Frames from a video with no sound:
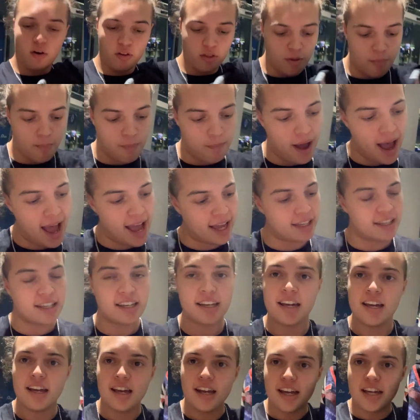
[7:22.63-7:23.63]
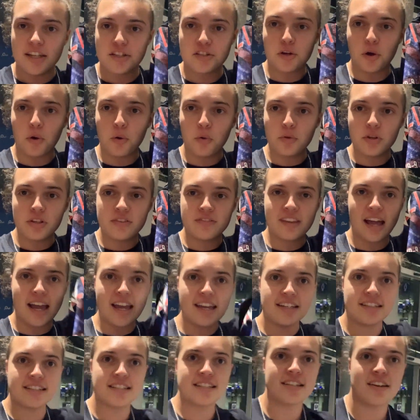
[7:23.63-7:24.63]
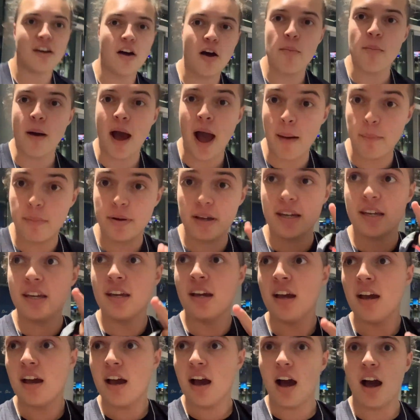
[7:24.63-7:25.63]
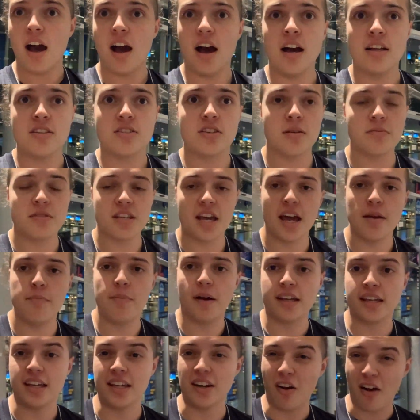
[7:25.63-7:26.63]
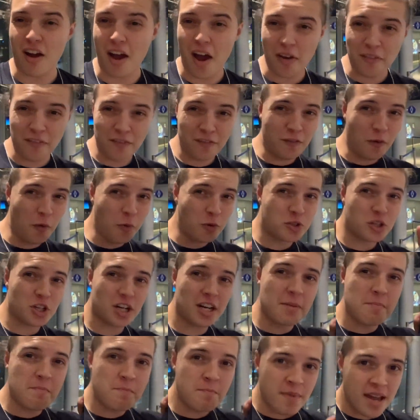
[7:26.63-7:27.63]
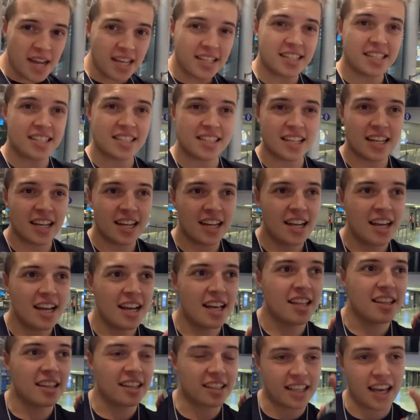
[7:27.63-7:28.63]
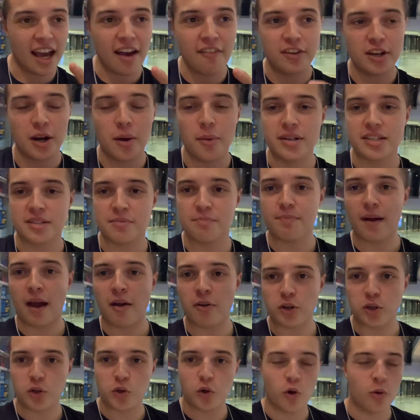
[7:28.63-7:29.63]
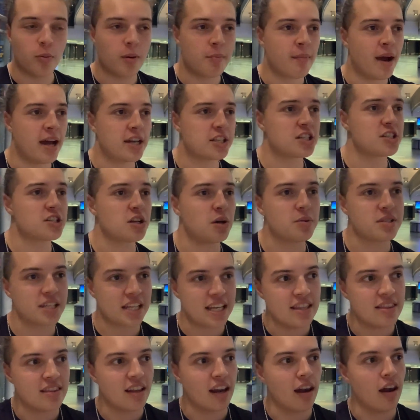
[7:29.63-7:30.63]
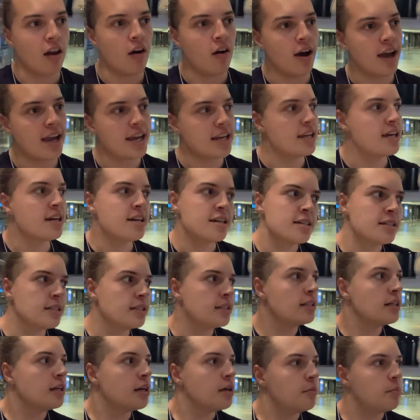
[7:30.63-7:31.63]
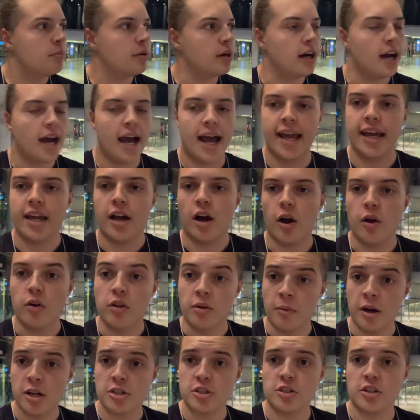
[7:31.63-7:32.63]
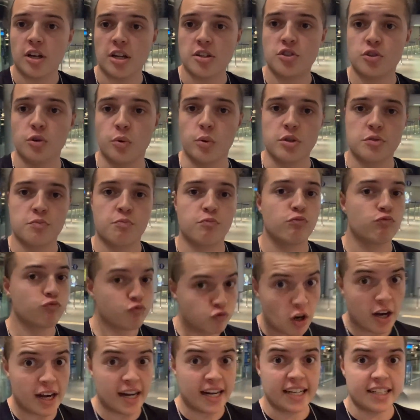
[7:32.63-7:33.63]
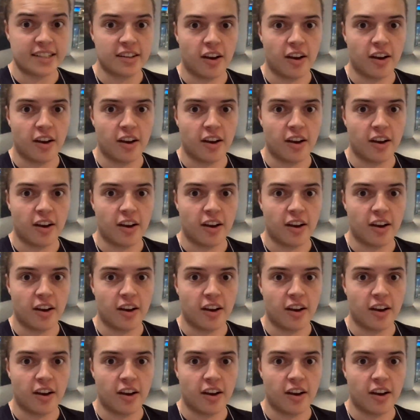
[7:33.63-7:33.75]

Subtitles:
on the back. It's got all the dates. I'm happy. Time to head back in. I unfortunately missed the Kevin Owens and Baron Corbin match as I was in the line, but hey-ho, the merchandise store has really